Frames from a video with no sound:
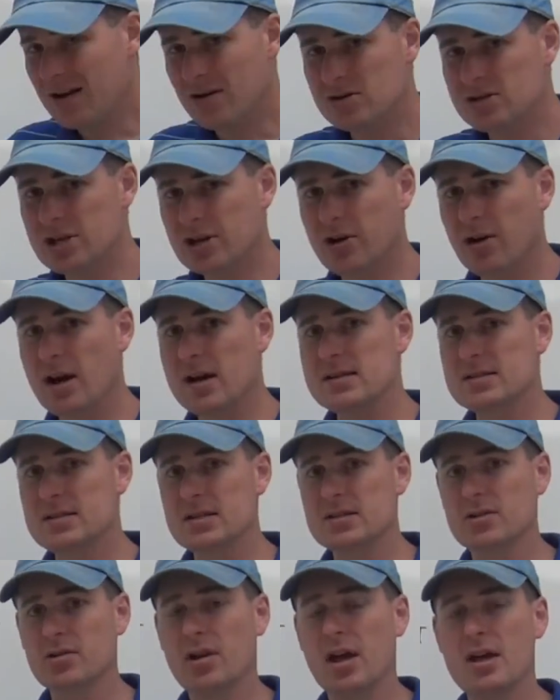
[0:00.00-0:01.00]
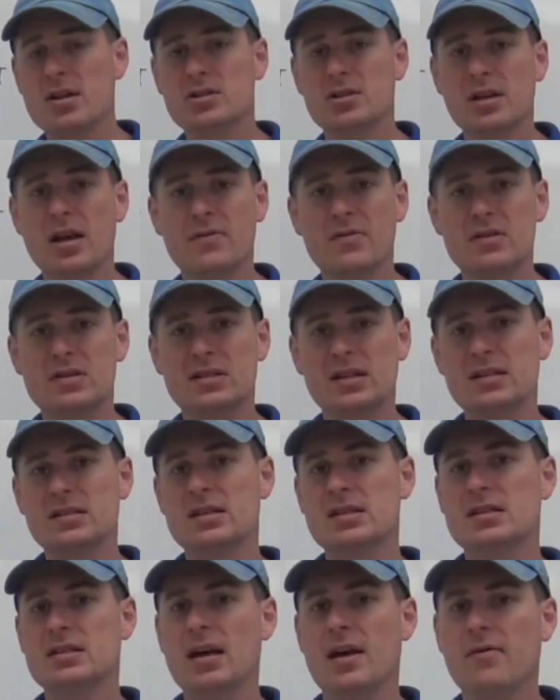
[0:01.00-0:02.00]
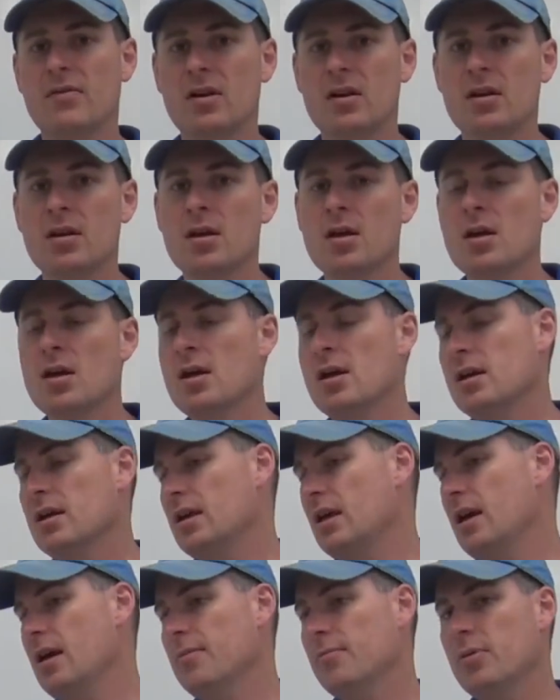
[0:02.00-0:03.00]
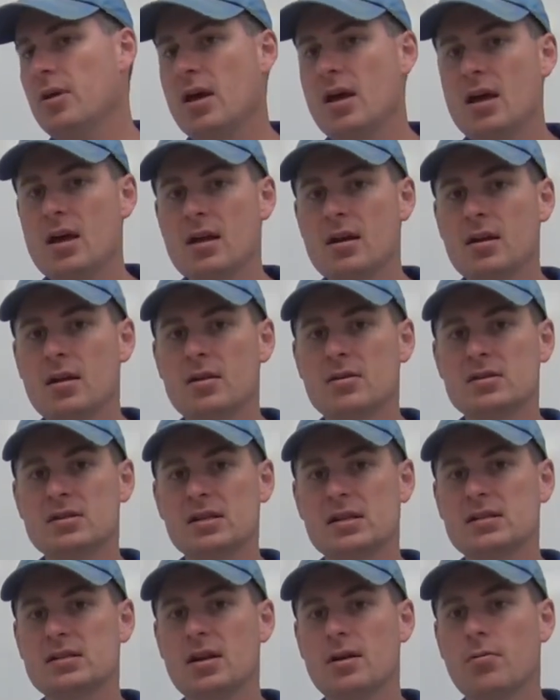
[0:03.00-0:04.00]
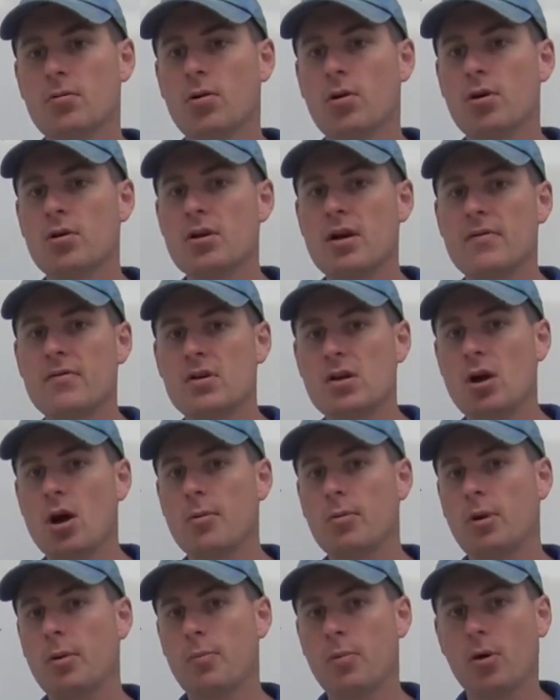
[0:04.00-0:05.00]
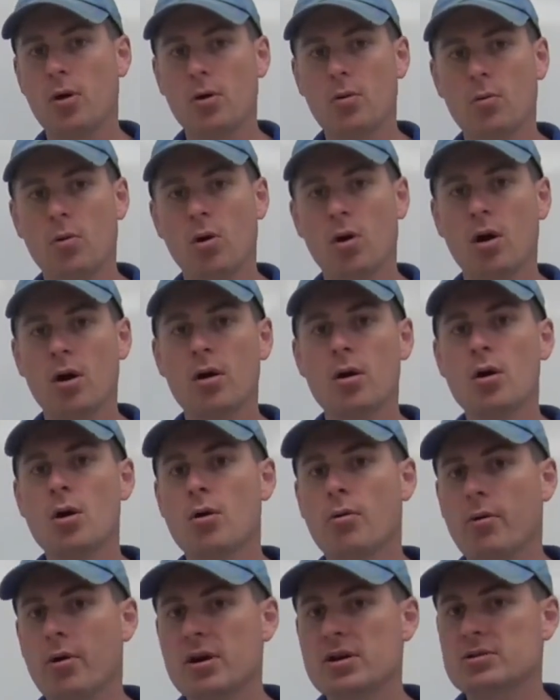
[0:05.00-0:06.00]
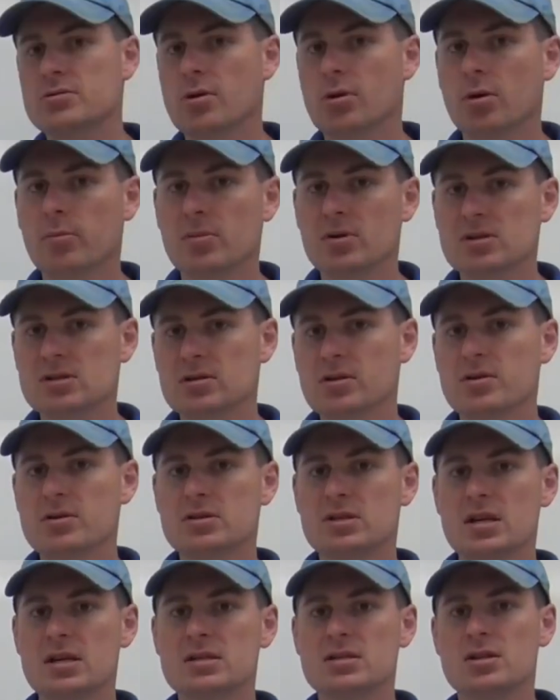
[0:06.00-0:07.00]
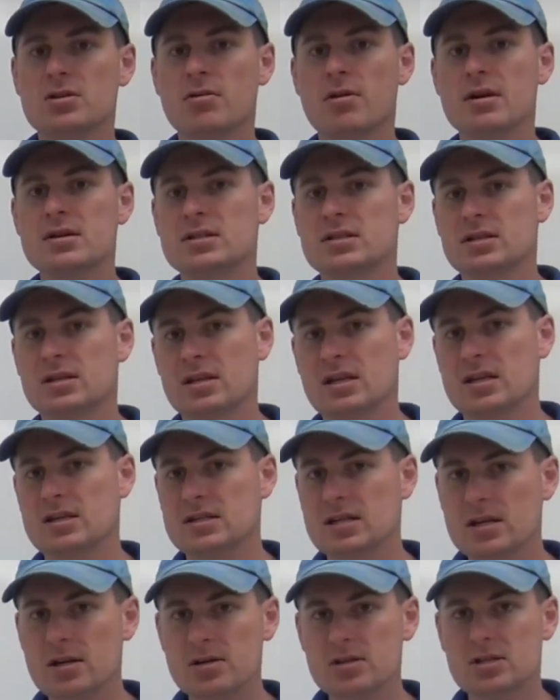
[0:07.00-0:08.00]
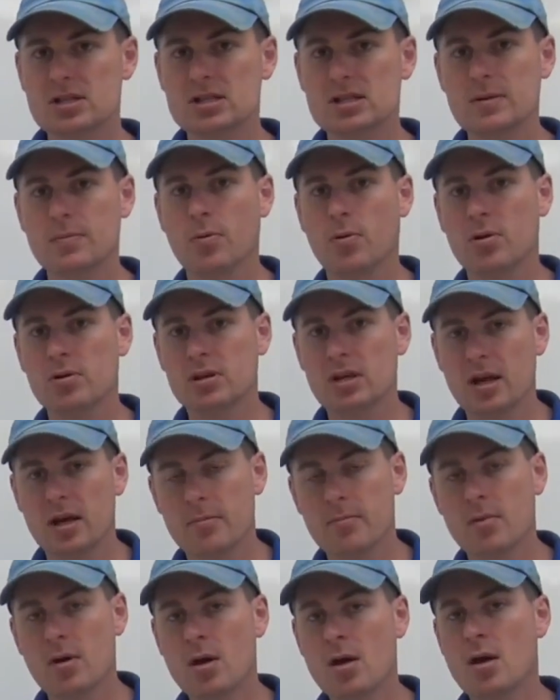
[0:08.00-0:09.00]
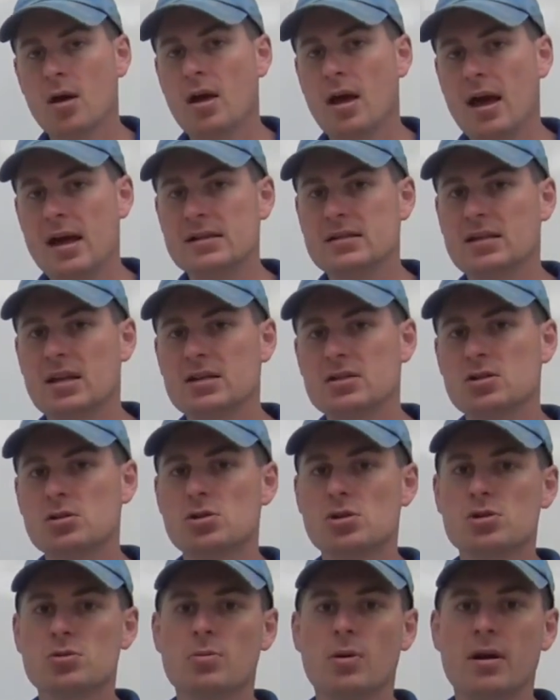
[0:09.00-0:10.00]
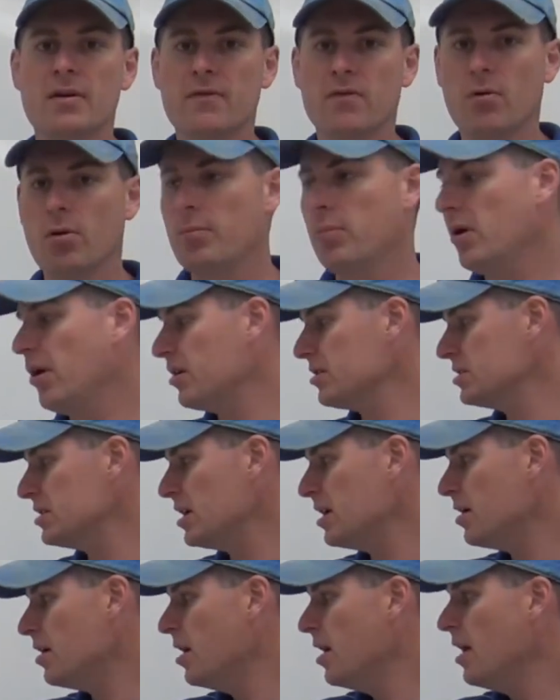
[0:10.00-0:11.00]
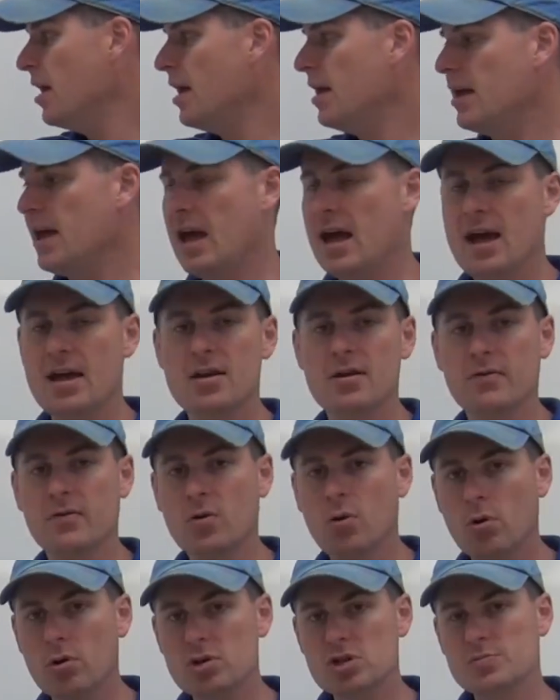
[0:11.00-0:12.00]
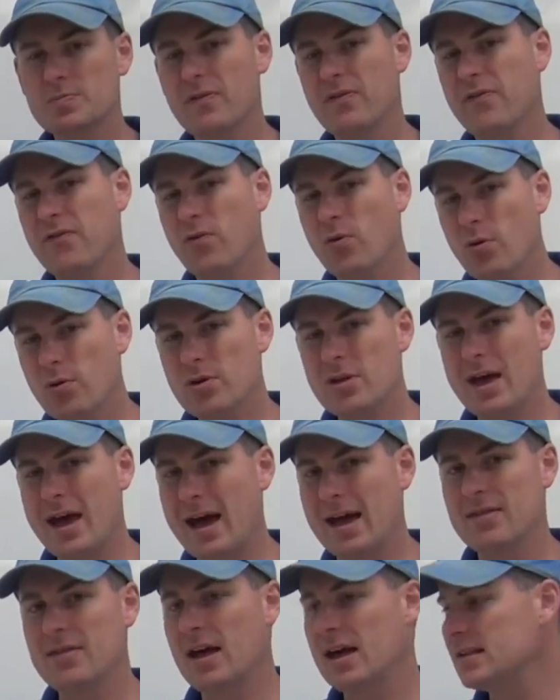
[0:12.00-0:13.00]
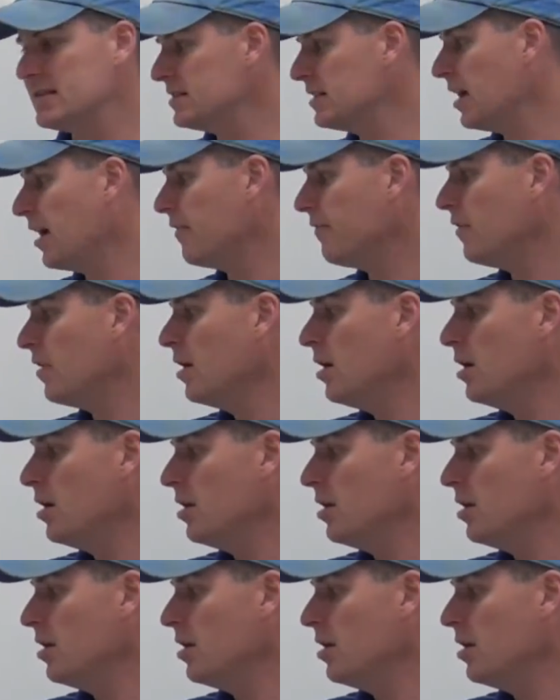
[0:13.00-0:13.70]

energy crisis. Okay, so you have the 67 campaign, the Six Day War, you have the Yom Kippur War, where Israel almost loses. The U.S. continues to support them as Kissinger's running foreign policy. And of course, before you had that stuff,